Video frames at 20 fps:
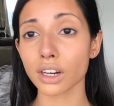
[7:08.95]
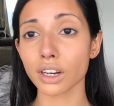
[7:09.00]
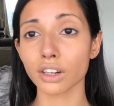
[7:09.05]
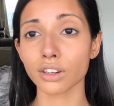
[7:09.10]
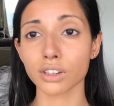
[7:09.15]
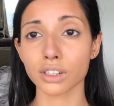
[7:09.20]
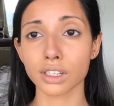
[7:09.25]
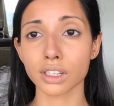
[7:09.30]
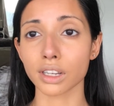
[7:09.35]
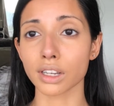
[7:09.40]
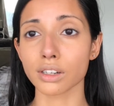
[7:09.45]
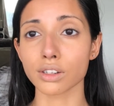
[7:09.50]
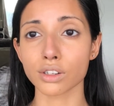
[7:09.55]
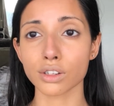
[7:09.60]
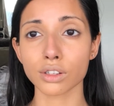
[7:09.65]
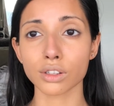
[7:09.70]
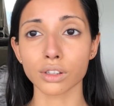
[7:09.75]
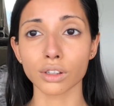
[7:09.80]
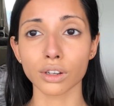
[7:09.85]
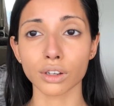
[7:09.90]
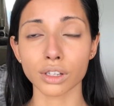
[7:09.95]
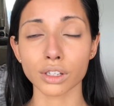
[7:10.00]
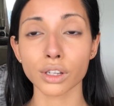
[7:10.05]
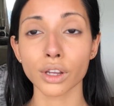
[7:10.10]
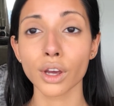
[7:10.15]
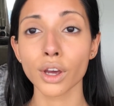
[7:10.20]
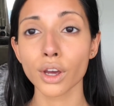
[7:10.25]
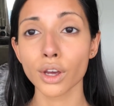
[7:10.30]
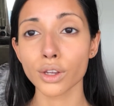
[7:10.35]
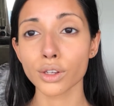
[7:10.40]
and your skin just looks
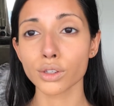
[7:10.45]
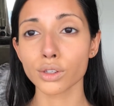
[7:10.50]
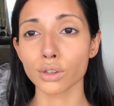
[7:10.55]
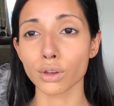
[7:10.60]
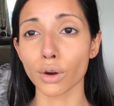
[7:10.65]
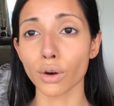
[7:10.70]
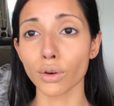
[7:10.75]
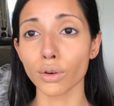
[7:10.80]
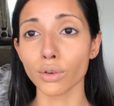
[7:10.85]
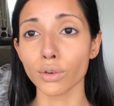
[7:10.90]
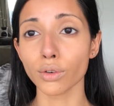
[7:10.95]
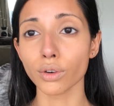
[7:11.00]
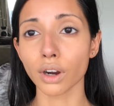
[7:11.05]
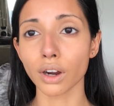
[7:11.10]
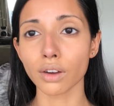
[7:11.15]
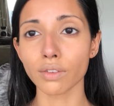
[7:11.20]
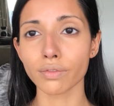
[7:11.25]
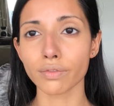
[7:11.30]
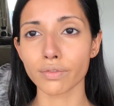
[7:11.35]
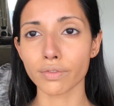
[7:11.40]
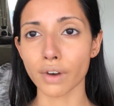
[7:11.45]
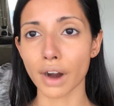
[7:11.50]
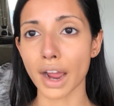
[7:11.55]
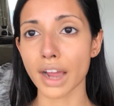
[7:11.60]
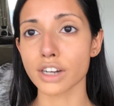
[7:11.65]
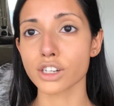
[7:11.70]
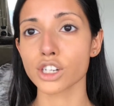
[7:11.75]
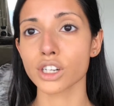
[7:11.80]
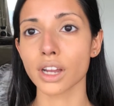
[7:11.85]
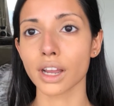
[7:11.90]
so
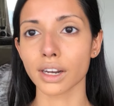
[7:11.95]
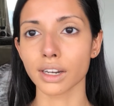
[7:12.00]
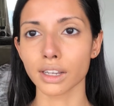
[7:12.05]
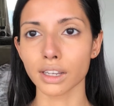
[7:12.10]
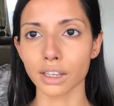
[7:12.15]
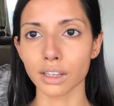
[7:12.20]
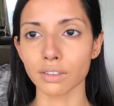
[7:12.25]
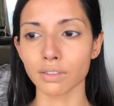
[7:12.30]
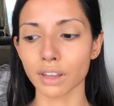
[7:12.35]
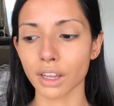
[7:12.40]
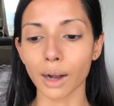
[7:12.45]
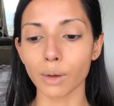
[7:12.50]
fresh and even.